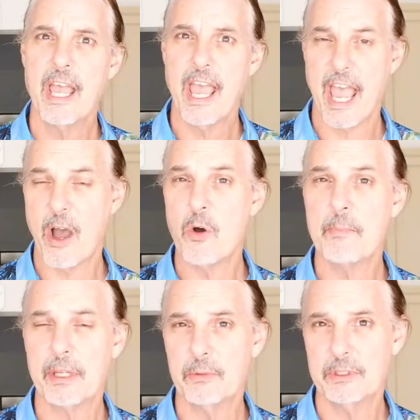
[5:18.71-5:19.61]
how am
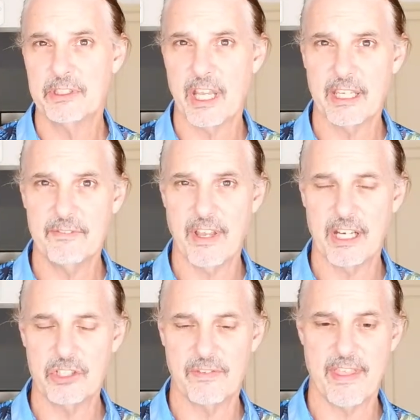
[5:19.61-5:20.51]
I going to take
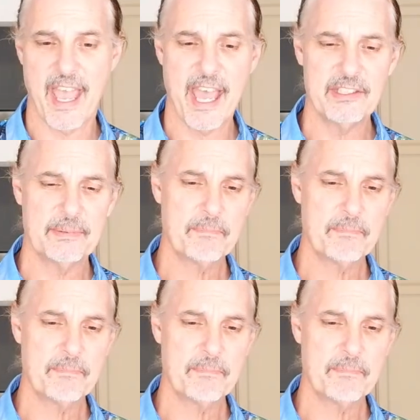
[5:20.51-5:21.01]
advantage of that?